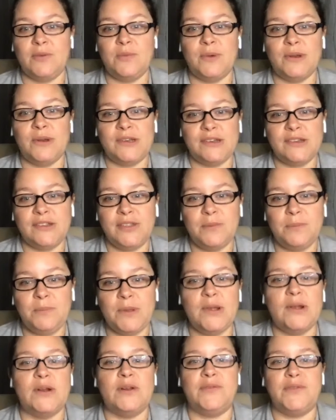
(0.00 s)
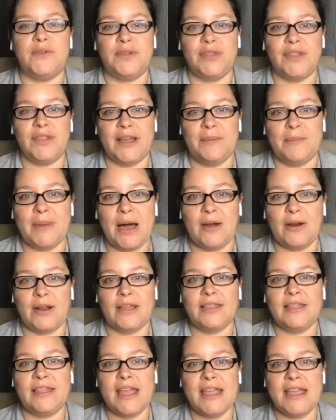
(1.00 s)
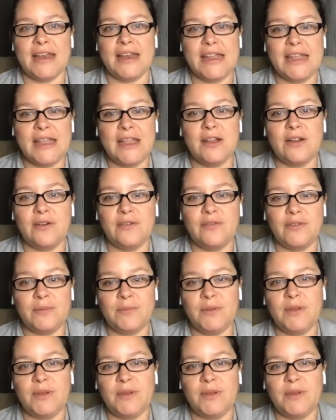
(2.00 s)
which is the beautiful thing about it. They can hear from